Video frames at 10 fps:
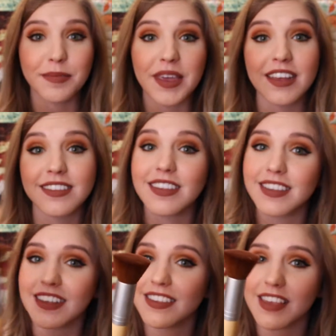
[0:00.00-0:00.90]
because this
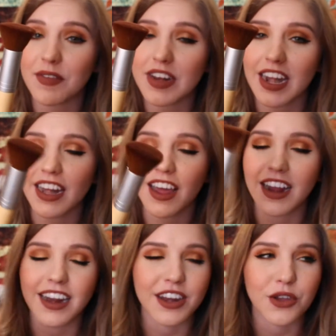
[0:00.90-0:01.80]
is $7.99
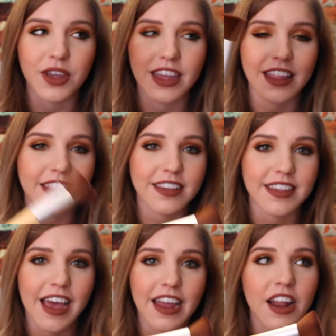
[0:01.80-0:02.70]
and you can get this
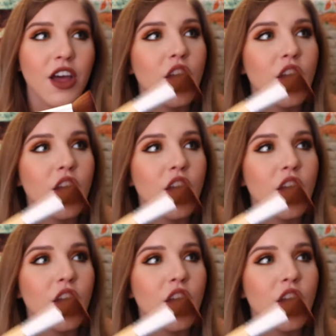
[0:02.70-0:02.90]
at